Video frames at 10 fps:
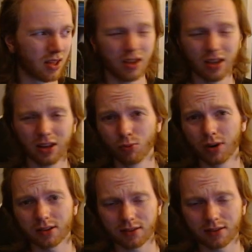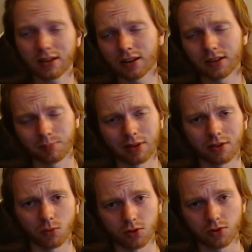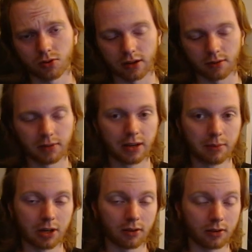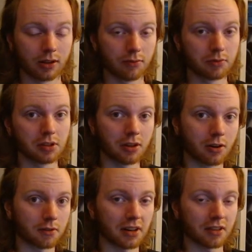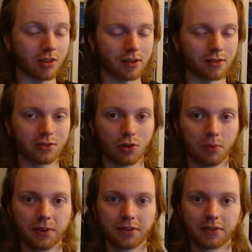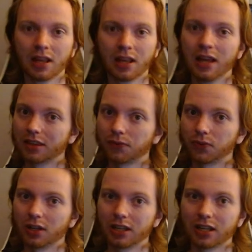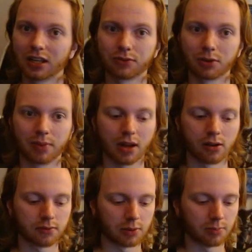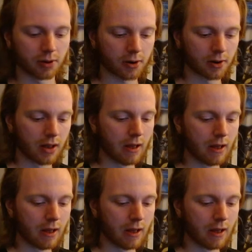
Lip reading: in a weird state. Kind of depends on what your deck's playing, but definitely cards like Chalice and Droplets definitely can have their bang out of their buck.